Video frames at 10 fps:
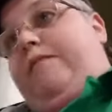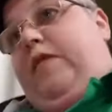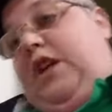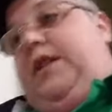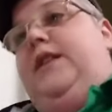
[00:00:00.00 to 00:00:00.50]

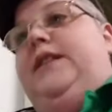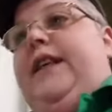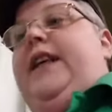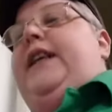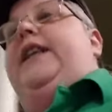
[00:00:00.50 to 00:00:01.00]

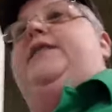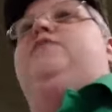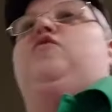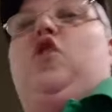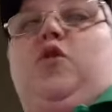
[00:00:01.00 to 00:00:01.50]
Lily and
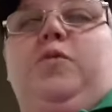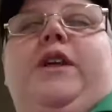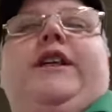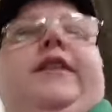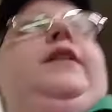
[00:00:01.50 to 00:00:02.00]

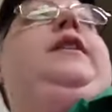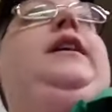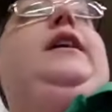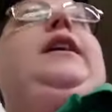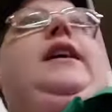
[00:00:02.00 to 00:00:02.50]
Roman,
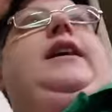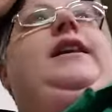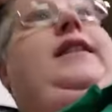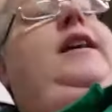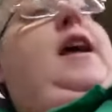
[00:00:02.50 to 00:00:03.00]

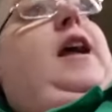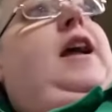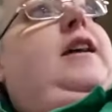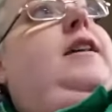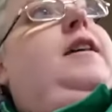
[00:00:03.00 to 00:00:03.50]
and
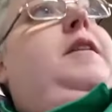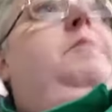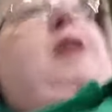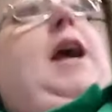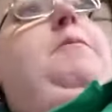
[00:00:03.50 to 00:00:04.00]
I
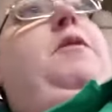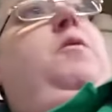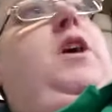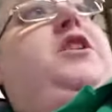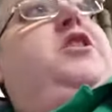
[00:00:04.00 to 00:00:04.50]
mean, I've been
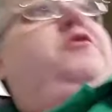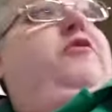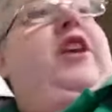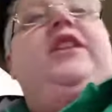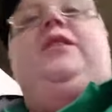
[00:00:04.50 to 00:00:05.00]
watching
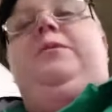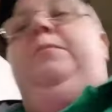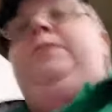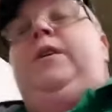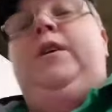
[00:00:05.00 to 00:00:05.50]

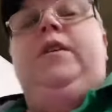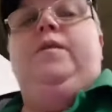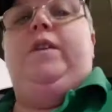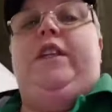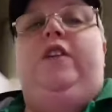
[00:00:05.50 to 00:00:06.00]
random
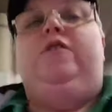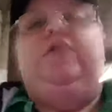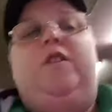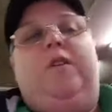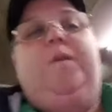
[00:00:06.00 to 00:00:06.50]

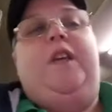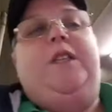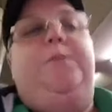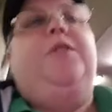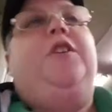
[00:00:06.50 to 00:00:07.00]
videos on
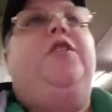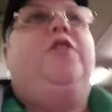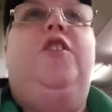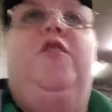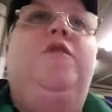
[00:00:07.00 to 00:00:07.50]
Facebook, you
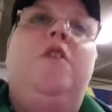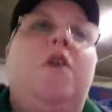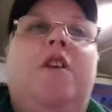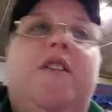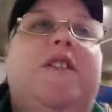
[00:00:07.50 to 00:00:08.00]
know,
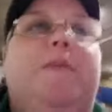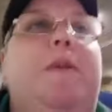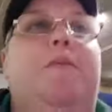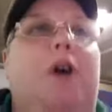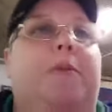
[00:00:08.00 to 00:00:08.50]
something
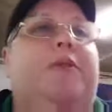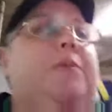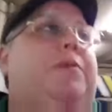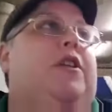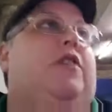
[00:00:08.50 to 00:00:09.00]
pops
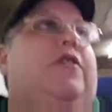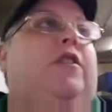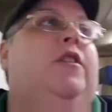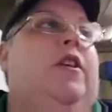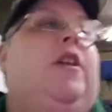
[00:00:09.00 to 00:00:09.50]
up in
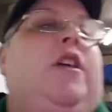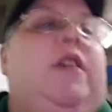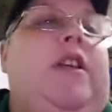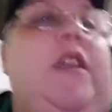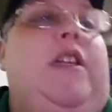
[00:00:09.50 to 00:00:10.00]

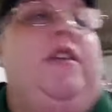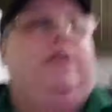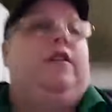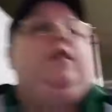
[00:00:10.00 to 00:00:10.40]
your